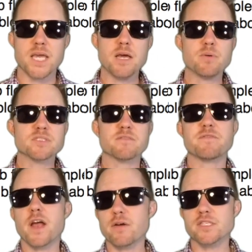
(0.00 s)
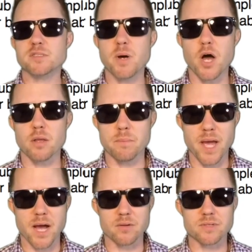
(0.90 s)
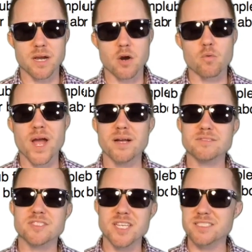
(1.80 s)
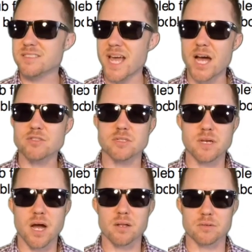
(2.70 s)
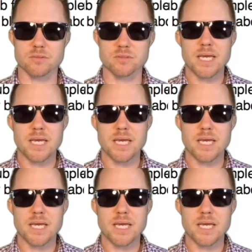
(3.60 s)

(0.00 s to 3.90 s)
It was a very small amount, around $6,000.